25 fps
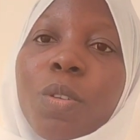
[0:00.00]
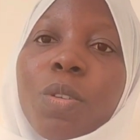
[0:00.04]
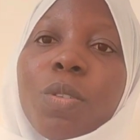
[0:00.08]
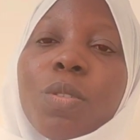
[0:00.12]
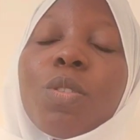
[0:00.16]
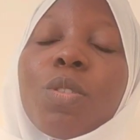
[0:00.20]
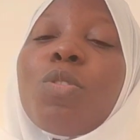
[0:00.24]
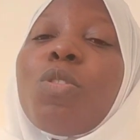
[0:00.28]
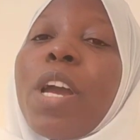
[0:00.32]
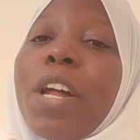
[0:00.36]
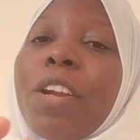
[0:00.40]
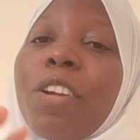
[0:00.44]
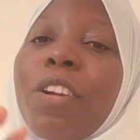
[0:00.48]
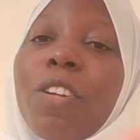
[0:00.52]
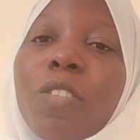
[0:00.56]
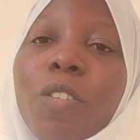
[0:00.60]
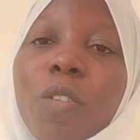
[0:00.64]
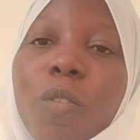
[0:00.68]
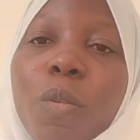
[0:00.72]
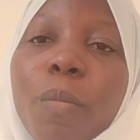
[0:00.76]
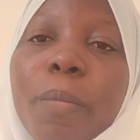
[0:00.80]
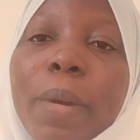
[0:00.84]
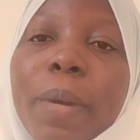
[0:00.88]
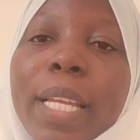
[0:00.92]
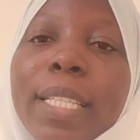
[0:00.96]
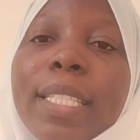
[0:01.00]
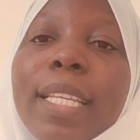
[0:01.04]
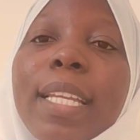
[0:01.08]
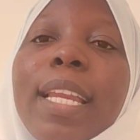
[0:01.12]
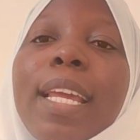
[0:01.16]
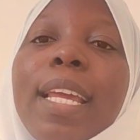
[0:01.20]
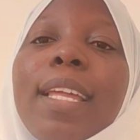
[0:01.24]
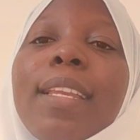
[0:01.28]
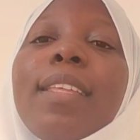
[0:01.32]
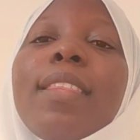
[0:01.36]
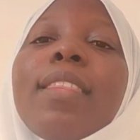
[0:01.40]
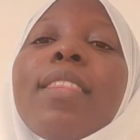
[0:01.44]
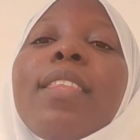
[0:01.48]
So you are not documenting
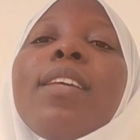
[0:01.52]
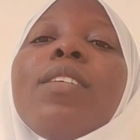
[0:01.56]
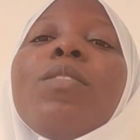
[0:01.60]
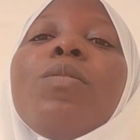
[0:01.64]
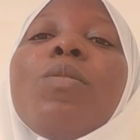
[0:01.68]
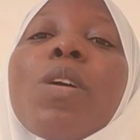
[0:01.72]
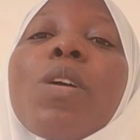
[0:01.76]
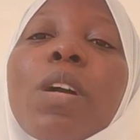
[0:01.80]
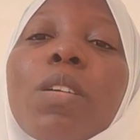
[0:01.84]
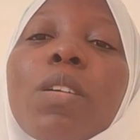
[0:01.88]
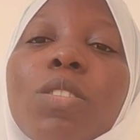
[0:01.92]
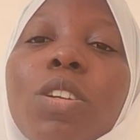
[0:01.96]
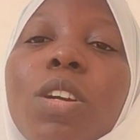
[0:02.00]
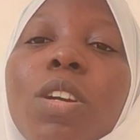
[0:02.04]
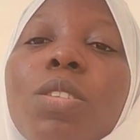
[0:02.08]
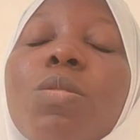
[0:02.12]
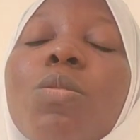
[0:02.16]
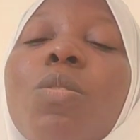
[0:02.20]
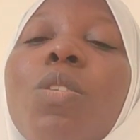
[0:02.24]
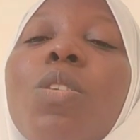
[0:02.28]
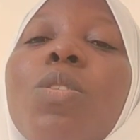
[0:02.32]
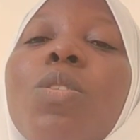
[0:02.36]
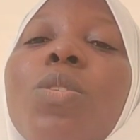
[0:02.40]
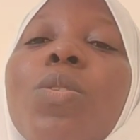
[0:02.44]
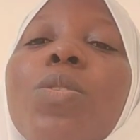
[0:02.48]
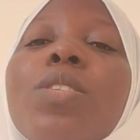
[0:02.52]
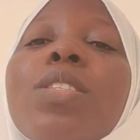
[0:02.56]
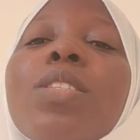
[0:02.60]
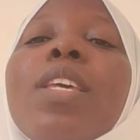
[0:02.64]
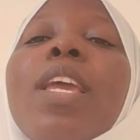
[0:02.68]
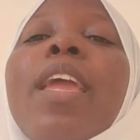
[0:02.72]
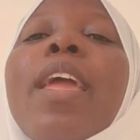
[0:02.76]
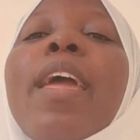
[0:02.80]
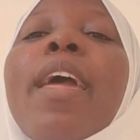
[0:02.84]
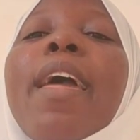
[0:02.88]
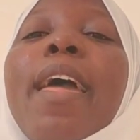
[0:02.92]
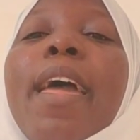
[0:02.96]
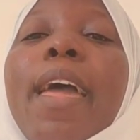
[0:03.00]
anything. You are just going to
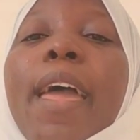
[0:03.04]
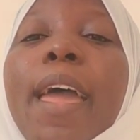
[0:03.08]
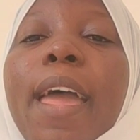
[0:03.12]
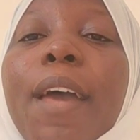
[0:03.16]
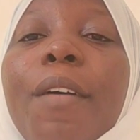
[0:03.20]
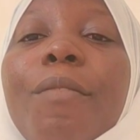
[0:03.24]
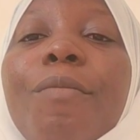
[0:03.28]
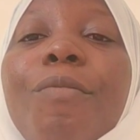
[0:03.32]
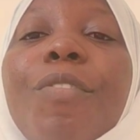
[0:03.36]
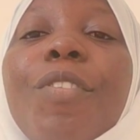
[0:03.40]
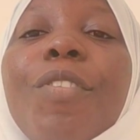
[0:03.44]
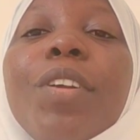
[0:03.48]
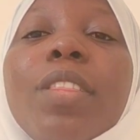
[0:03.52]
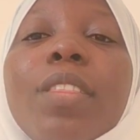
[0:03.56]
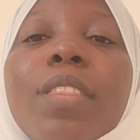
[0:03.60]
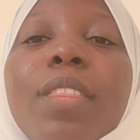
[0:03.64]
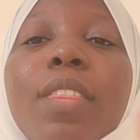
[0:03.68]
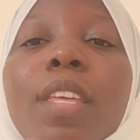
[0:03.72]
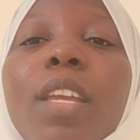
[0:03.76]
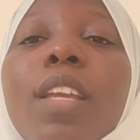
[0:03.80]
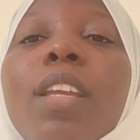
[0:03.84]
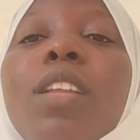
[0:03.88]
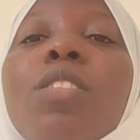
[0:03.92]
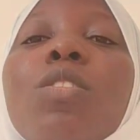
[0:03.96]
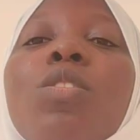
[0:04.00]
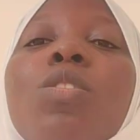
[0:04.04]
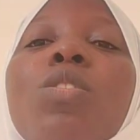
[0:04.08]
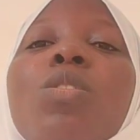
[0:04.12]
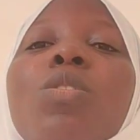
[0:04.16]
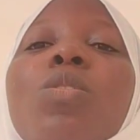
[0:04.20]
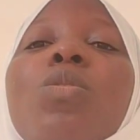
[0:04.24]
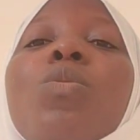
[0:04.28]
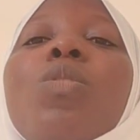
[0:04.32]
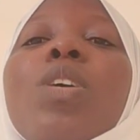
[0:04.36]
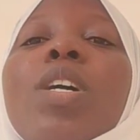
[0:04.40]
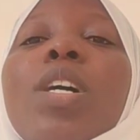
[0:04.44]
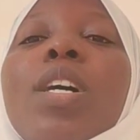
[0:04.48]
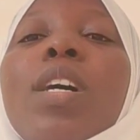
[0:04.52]
say everything
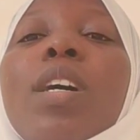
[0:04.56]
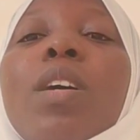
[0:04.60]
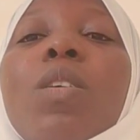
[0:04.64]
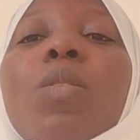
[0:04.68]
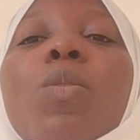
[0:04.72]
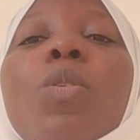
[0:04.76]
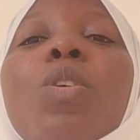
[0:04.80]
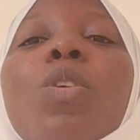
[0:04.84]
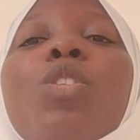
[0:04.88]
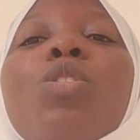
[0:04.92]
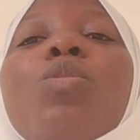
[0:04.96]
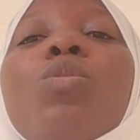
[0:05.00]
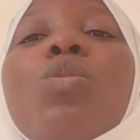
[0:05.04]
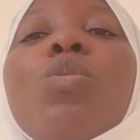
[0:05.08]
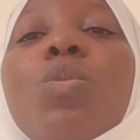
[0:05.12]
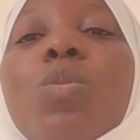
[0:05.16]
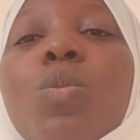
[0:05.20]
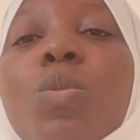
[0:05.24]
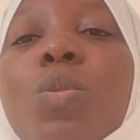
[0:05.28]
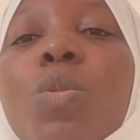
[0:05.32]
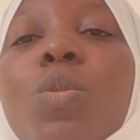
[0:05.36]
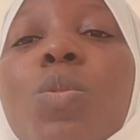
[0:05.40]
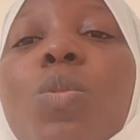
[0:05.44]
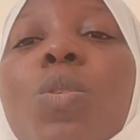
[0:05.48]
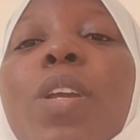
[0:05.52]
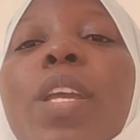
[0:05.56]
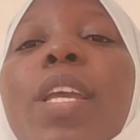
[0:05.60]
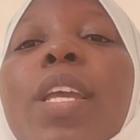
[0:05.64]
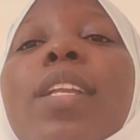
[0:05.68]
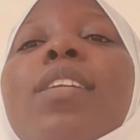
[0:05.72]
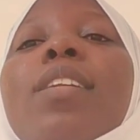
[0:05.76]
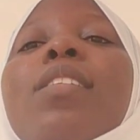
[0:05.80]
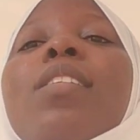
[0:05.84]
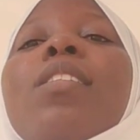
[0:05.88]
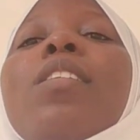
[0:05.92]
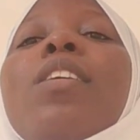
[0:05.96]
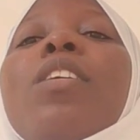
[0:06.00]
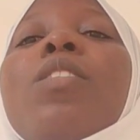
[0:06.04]
you are going to do
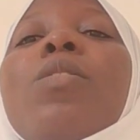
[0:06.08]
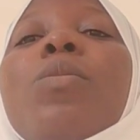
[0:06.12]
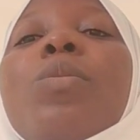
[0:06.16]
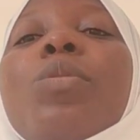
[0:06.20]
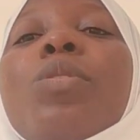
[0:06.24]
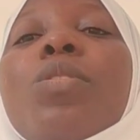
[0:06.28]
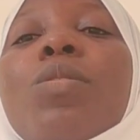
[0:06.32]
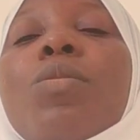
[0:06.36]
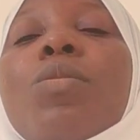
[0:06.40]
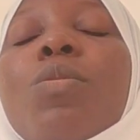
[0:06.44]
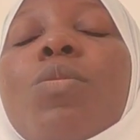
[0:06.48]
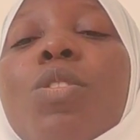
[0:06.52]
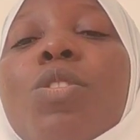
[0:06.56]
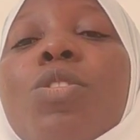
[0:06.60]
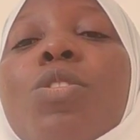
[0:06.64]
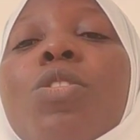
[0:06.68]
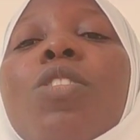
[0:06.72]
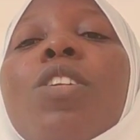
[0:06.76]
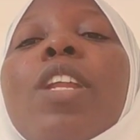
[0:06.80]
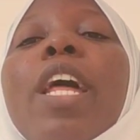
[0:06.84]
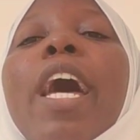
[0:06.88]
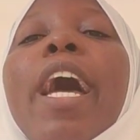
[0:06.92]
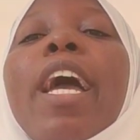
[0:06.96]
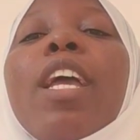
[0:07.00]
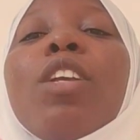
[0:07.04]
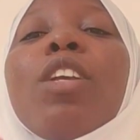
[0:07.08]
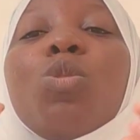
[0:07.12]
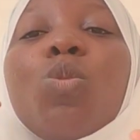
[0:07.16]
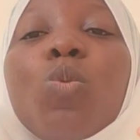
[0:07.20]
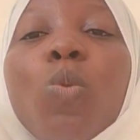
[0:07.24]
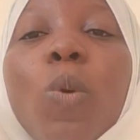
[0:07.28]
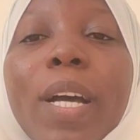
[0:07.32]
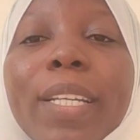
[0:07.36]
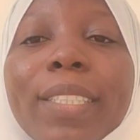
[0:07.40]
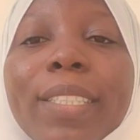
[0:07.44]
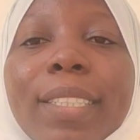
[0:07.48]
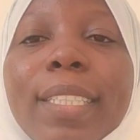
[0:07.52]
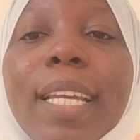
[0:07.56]
in clinical situation, and
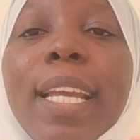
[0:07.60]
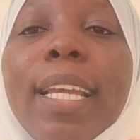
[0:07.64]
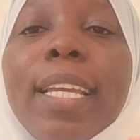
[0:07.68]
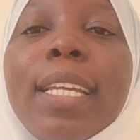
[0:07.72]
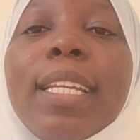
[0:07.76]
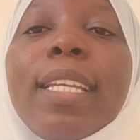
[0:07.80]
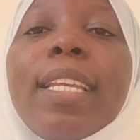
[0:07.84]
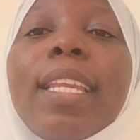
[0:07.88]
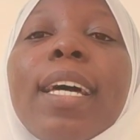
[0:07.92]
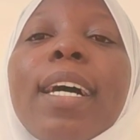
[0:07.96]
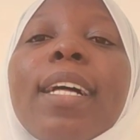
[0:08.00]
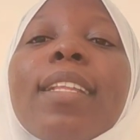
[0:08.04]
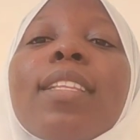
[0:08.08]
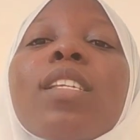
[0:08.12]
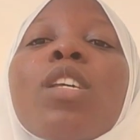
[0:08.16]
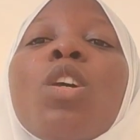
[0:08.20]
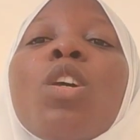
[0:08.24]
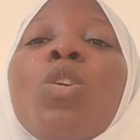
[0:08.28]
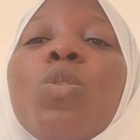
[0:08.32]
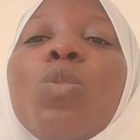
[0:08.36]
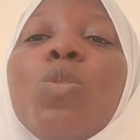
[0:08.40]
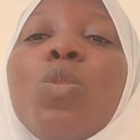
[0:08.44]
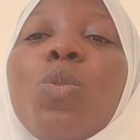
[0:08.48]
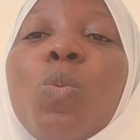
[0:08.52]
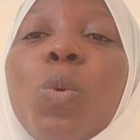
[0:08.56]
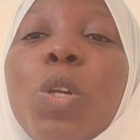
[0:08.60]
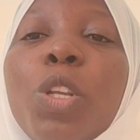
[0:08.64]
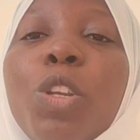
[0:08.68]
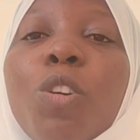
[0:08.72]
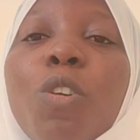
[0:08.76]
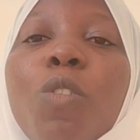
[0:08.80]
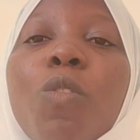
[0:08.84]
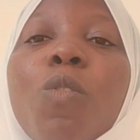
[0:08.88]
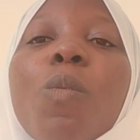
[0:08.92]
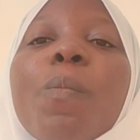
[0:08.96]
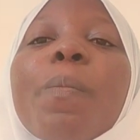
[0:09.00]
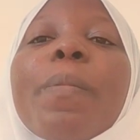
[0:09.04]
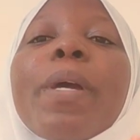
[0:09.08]
you are saying that you will
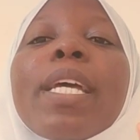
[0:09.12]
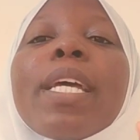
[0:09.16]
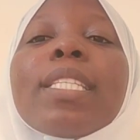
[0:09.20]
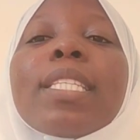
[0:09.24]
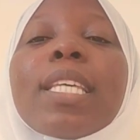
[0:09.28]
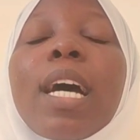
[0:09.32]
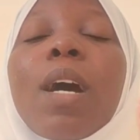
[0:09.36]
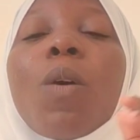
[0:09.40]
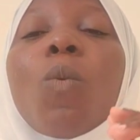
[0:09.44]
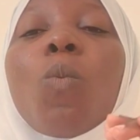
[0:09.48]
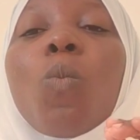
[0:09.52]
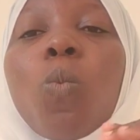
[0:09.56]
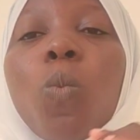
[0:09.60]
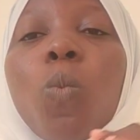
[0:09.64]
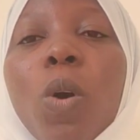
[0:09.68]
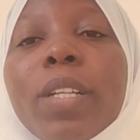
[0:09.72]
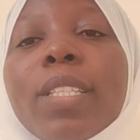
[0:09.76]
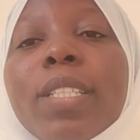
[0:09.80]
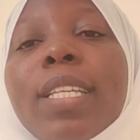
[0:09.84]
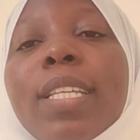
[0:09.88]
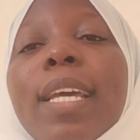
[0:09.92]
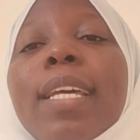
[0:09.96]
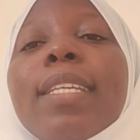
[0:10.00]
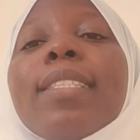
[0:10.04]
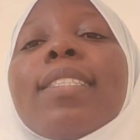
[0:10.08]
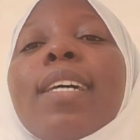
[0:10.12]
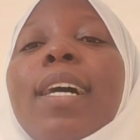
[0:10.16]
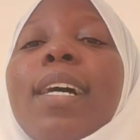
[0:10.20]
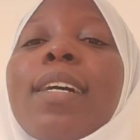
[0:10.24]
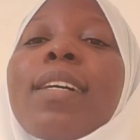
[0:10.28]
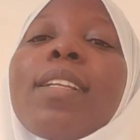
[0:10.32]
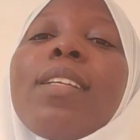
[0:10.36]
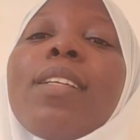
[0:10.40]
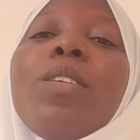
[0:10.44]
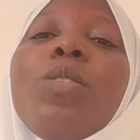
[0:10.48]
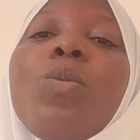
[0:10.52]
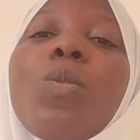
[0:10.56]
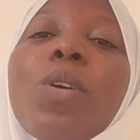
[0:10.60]
document and what
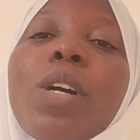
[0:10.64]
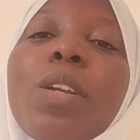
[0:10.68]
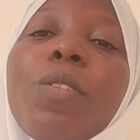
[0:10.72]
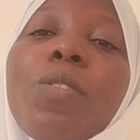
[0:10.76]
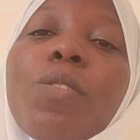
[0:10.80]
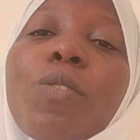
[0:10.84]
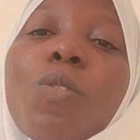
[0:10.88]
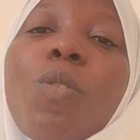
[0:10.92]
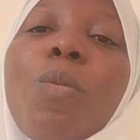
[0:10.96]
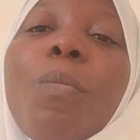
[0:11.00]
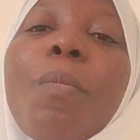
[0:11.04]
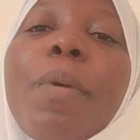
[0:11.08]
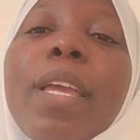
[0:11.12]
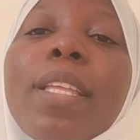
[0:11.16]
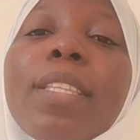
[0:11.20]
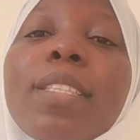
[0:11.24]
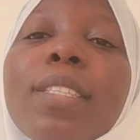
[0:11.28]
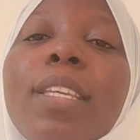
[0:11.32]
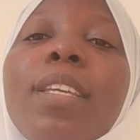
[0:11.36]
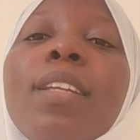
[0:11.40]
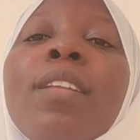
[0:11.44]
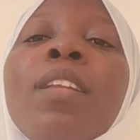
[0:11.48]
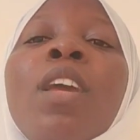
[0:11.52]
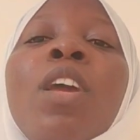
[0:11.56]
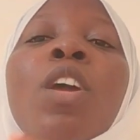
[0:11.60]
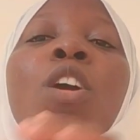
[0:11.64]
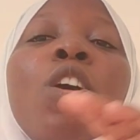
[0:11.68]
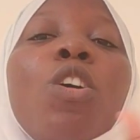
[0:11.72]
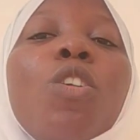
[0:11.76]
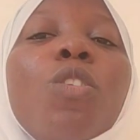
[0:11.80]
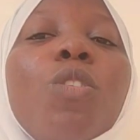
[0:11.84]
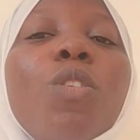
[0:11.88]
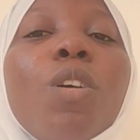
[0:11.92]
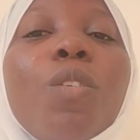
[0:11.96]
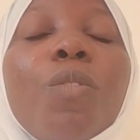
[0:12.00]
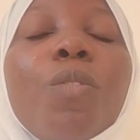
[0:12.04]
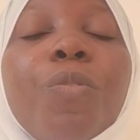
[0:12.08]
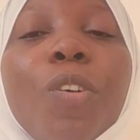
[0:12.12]
exactly you are documenting.
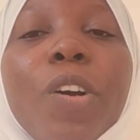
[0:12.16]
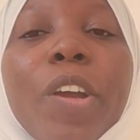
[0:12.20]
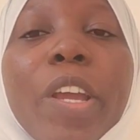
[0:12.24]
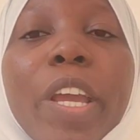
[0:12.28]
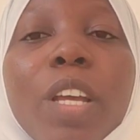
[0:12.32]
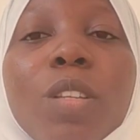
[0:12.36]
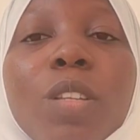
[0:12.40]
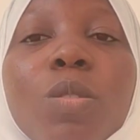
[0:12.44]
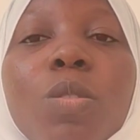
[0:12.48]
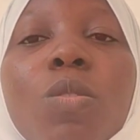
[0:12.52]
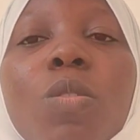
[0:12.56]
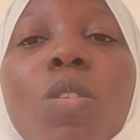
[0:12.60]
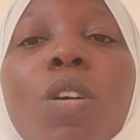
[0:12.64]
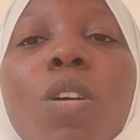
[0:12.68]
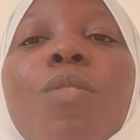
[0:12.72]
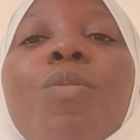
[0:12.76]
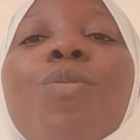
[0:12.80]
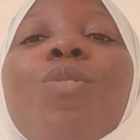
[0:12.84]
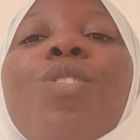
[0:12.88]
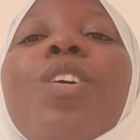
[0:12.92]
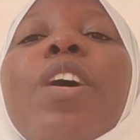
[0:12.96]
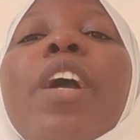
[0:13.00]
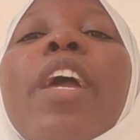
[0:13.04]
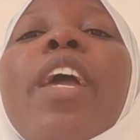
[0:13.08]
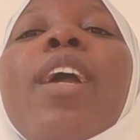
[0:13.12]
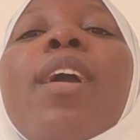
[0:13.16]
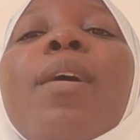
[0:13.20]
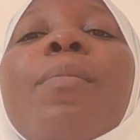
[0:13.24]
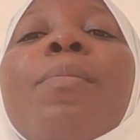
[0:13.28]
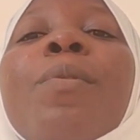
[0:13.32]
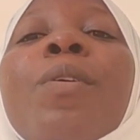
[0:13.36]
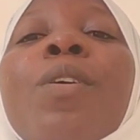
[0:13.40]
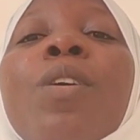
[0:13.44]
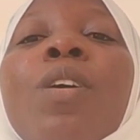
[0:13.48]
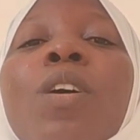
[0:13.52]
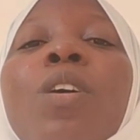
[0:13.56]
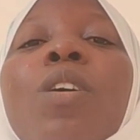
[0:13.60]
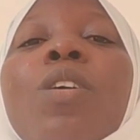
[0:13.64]
Don't forget to call for help.